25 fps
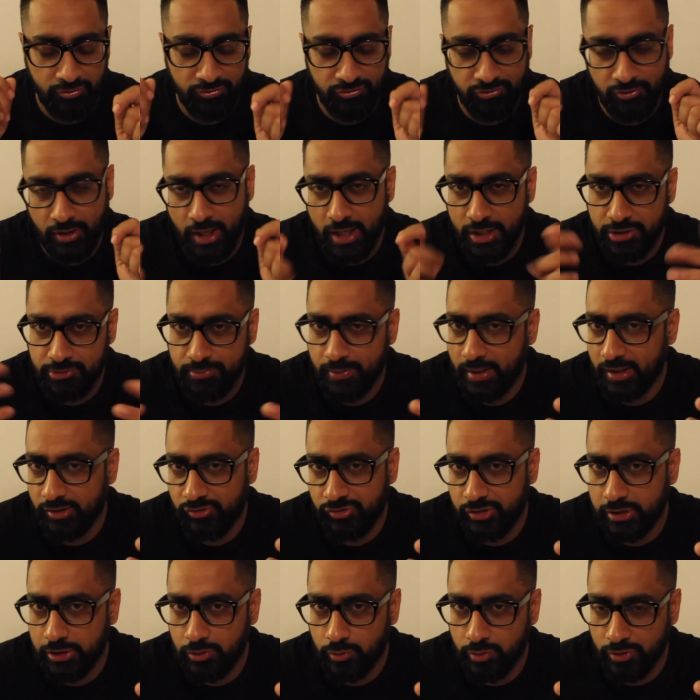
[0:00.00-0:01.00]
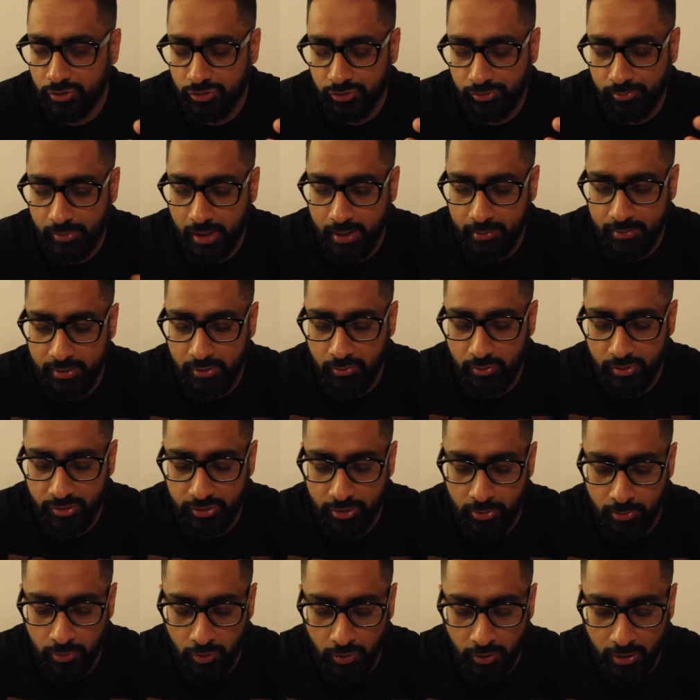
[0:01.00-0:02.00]
flashback sequence, maybe
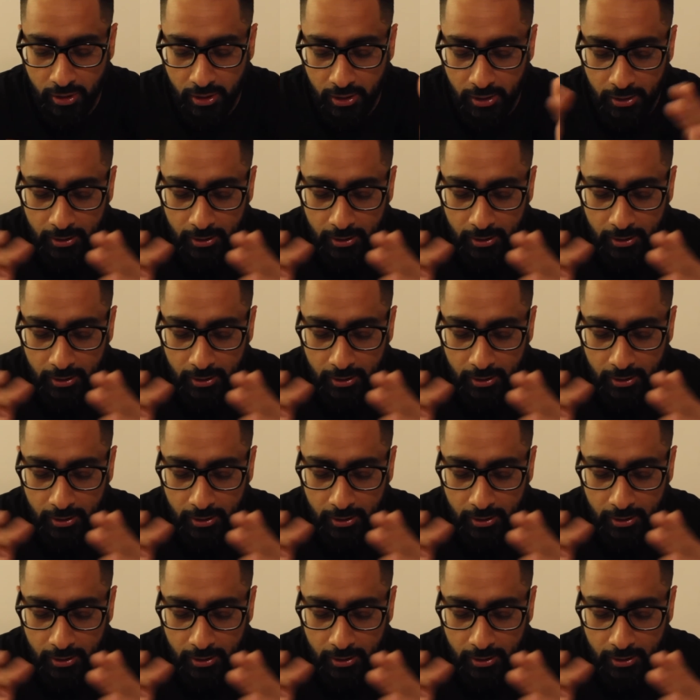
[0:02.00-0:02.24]
with Gamora.